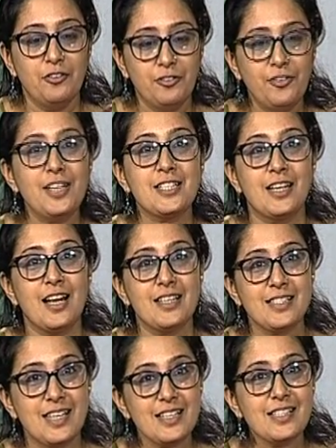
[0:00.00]
fate and
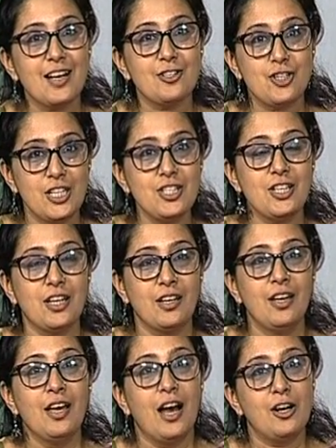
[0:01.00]
as things are
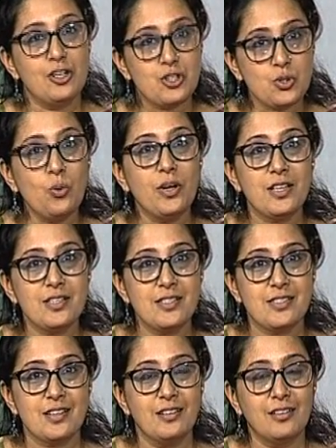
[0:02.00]
changing uh, so
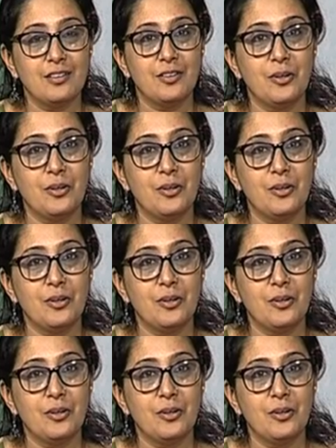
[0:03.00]
is uh,